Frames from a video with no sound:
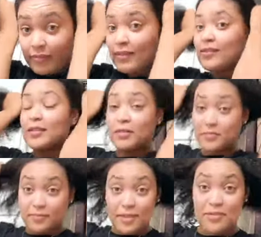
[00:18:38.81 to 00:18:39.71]

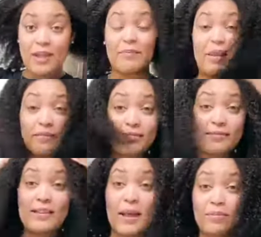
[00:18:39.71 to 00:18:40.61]
So, you name it,
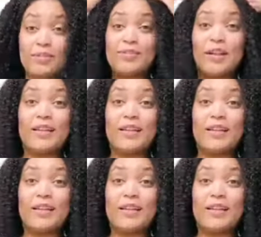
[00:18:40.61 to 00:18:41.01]
the options are